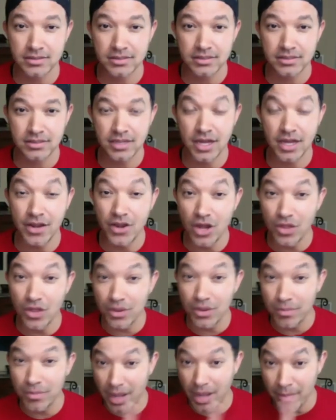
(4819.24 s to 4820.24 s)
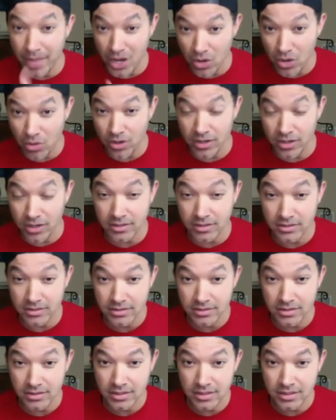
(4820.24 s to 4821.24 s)
A better word,
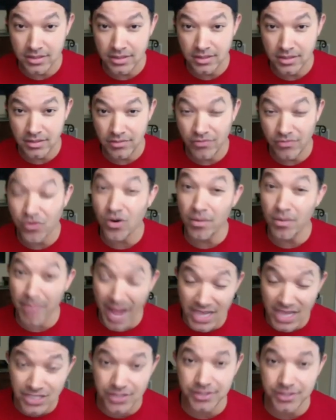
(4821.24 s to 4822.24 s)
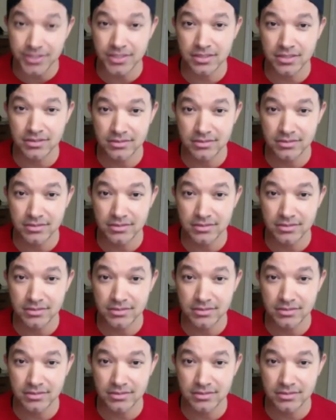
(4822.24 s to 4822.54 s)
for ambassadors.